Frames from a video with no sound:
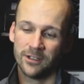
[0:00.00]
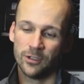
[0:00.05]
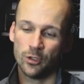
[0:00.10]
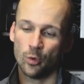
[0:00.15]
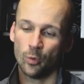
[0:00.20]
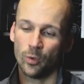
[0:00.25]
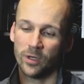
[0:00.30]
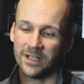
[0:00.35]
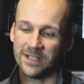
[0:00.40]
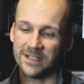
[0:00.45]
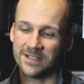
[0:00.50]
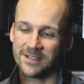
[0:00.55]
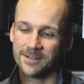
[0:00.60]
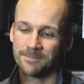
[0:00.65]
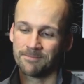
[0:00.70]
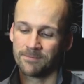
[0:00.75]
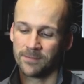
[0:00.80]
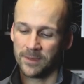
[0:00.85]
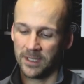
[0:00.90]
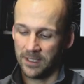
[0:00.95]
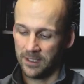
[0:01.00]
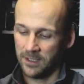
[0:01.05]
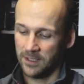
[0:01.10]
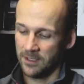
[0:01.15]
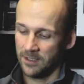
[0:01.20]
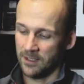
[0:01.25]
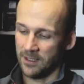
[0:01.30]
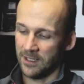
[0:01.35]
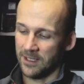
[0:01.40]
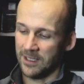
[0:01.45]
No worries.
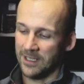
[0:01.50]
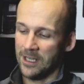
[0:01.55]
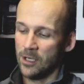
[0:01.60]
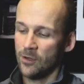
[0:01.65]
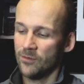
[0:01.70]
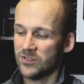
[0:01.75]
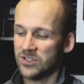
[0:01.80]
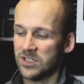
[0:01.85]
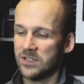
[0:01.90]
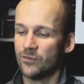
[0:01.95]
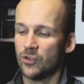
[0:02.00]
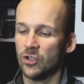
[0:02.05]
And obviously,